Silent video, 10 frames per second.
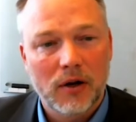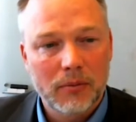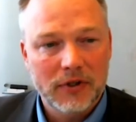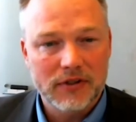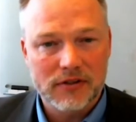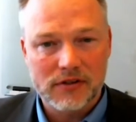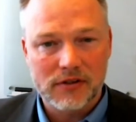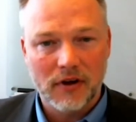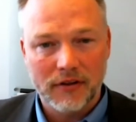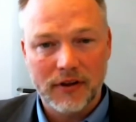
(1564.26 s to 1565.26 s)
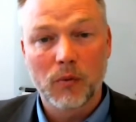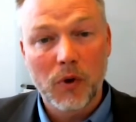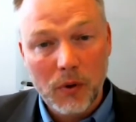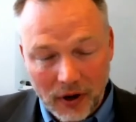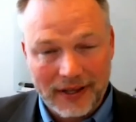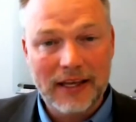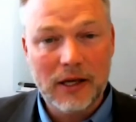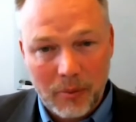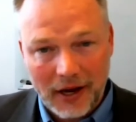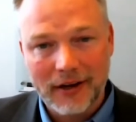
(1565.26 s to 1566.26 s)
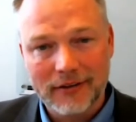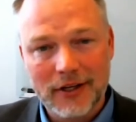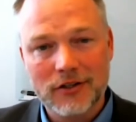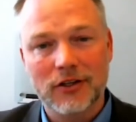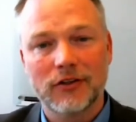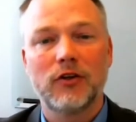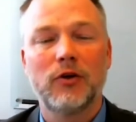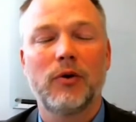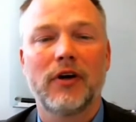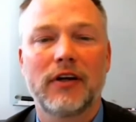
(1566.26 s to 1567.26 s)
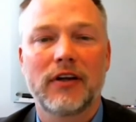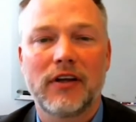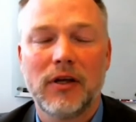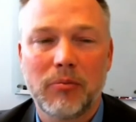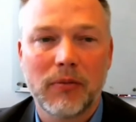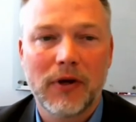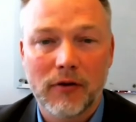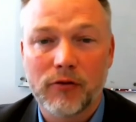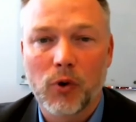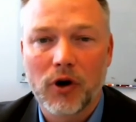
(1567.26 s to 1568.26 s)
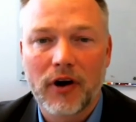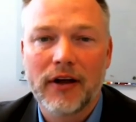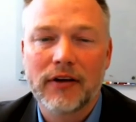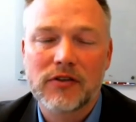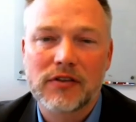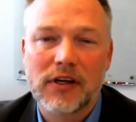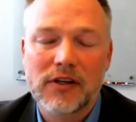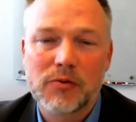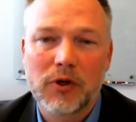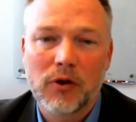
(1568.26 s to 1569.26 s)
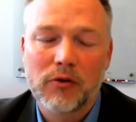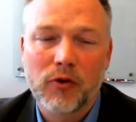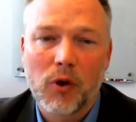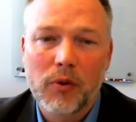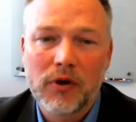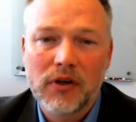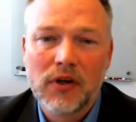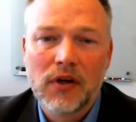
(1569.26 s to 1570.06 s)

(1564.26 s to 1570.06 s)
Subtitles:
Is a thing we want to keep paying attention to and keep in the foreground as we go forward.